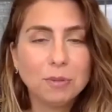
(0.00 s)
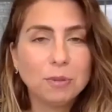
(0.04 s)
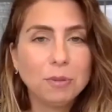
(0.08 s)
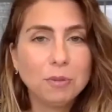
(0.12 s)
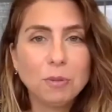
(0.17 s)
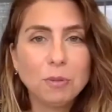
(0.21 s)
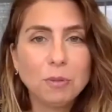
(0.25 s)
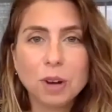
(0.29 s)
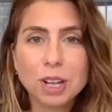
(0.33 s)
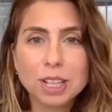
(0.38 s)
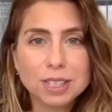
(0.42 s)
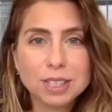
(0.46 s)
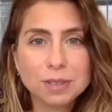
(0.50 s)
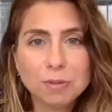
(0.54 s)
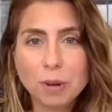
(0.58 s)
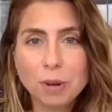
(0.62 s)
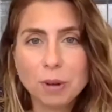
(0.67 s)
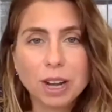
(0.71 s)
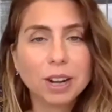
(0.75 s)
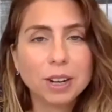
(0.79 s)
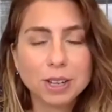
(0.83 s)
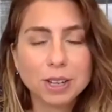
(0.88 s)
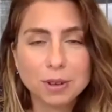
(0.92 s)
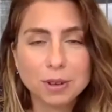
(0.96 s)

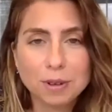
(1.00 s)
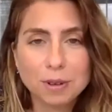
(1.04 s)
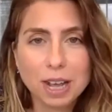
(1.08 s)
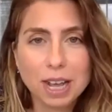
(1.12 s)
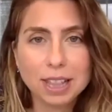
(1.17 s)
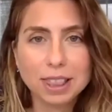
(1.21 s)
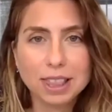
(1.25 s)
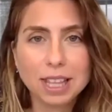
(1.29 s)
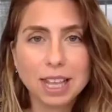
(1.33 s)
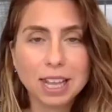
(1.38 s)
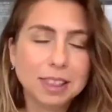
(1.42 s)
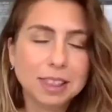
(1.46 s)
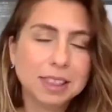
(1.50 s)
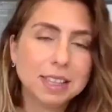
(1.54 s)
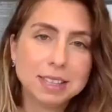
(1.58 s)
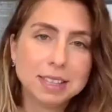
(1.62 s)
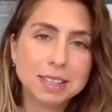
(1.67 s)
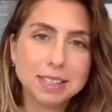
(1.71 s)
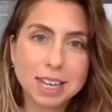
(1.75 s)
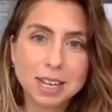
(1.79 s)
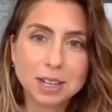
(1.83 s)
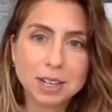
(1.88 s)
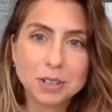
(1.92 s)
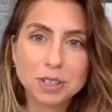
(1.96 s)
Where are you at this
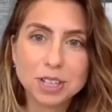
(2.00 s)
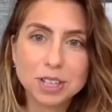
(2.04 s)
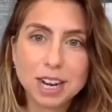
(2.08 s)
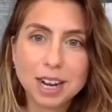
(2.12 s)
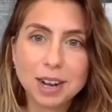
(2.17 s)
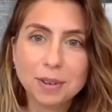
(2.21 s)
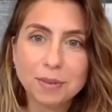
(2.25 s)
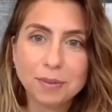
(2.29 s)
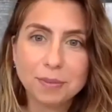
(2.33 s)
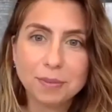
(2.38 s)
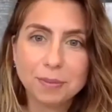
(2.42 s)
stage now?